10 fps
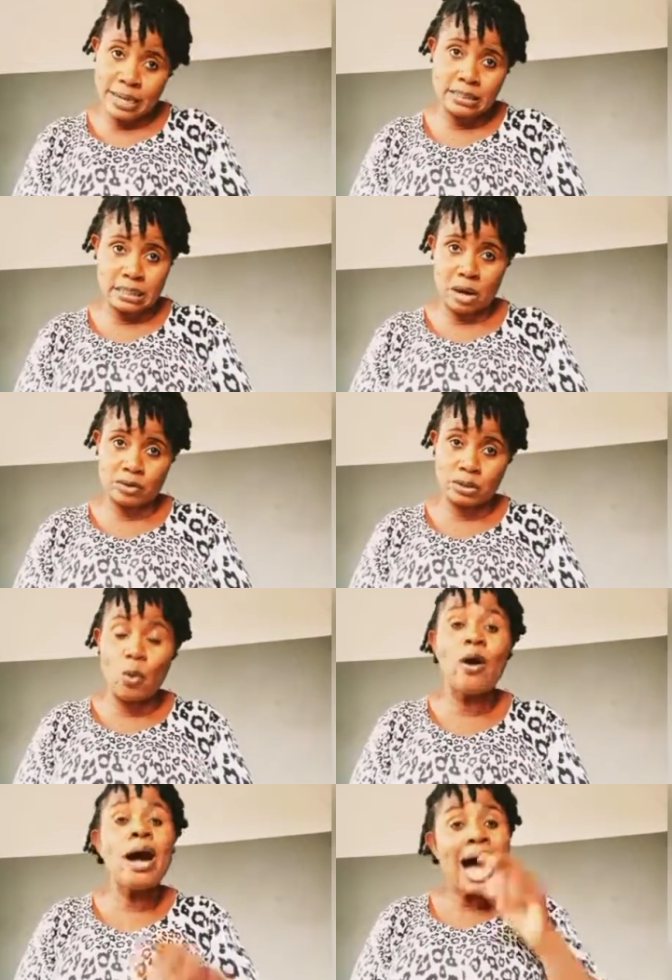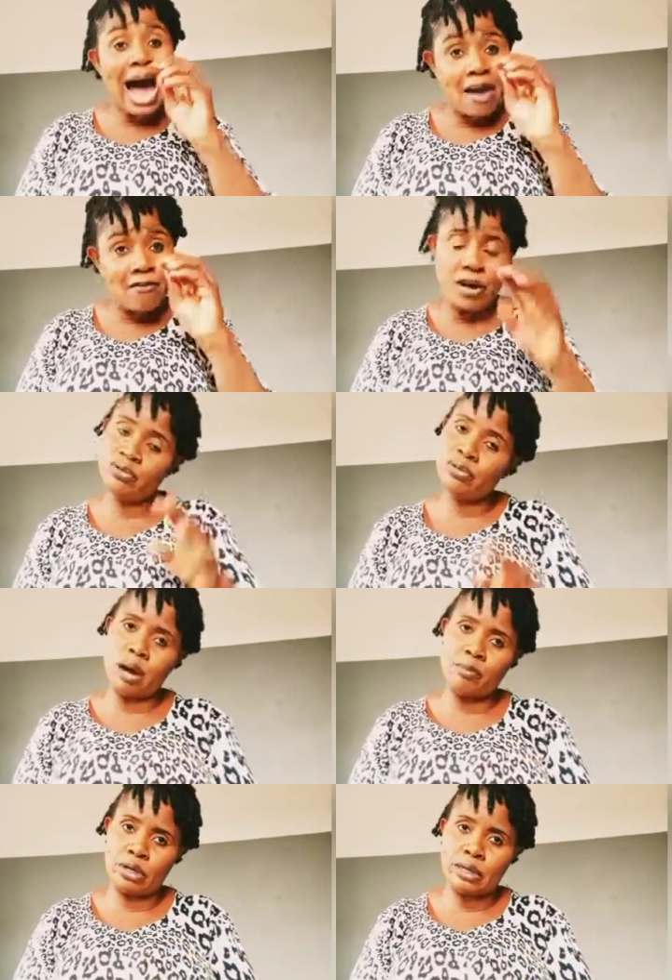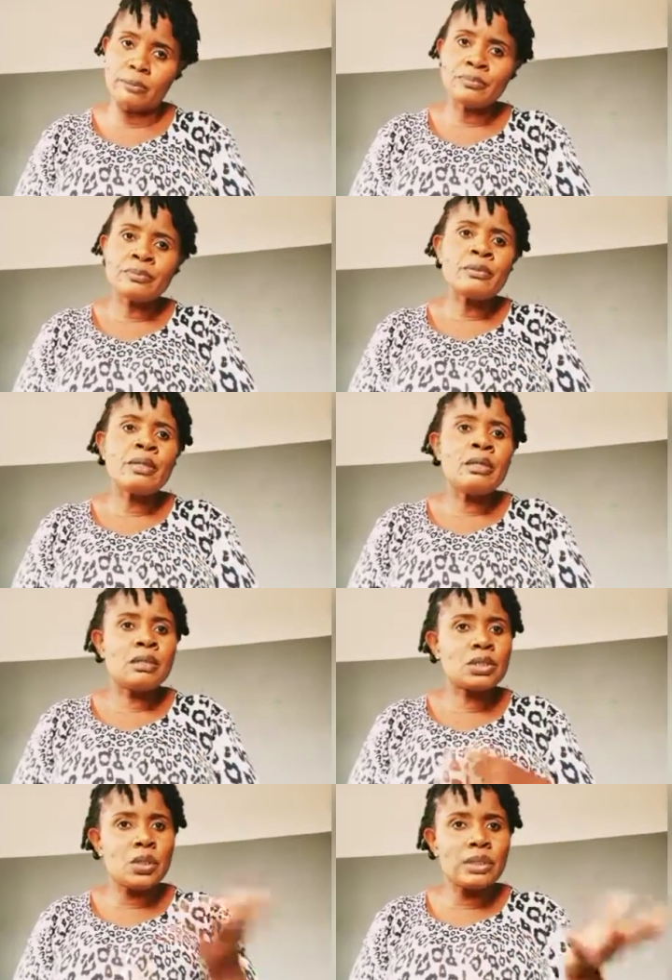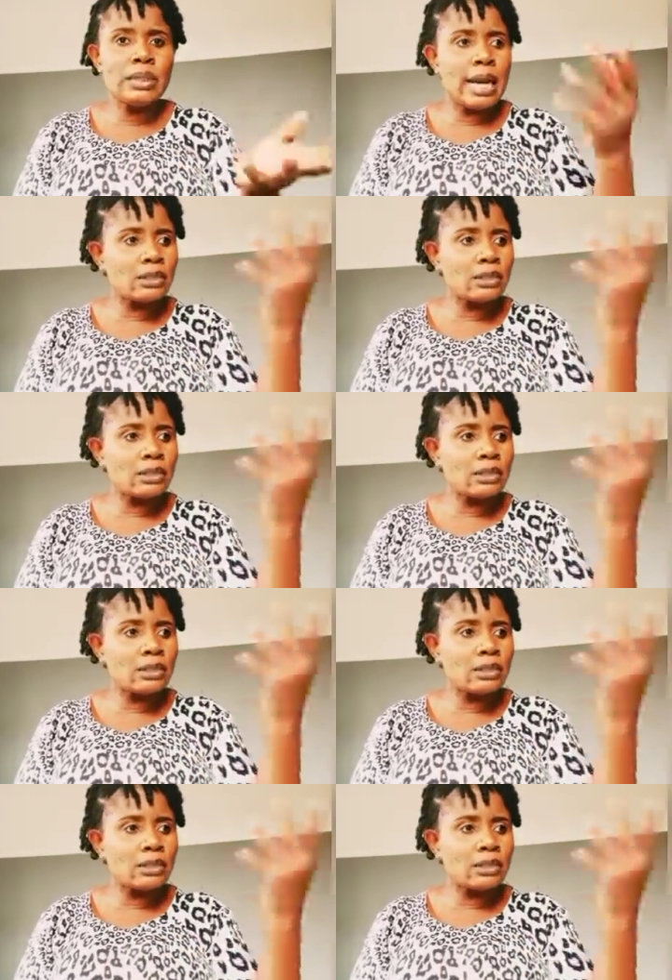So I value that money. Suddenly I saw a